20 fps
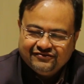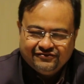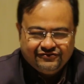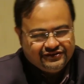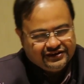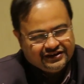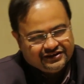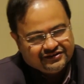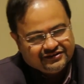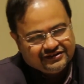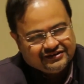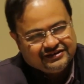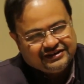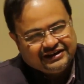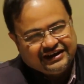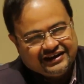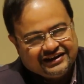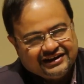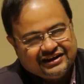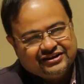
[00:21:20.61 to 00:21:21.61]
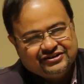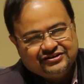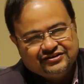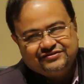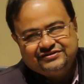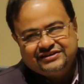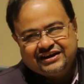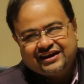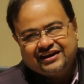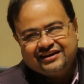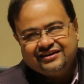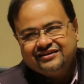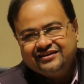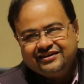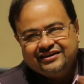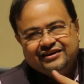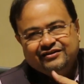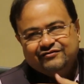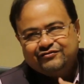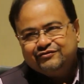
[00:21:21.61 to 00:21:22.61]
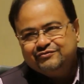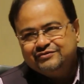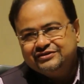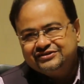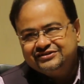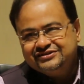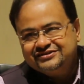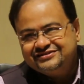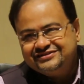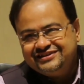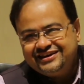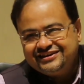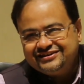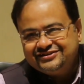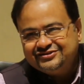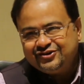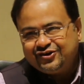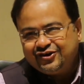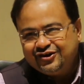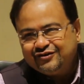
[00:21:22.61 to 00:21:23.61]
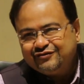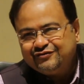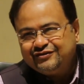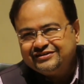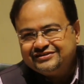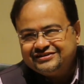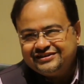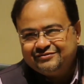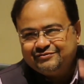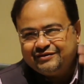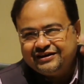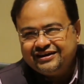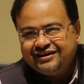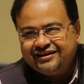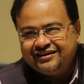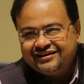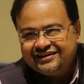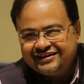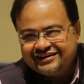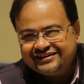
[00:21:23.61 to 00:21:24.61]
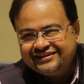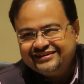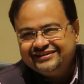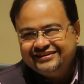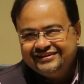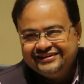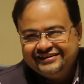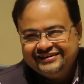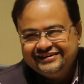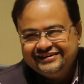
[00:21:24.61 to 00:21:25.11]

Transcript: We are carriers of secondary information sets. So all of us are by-hearting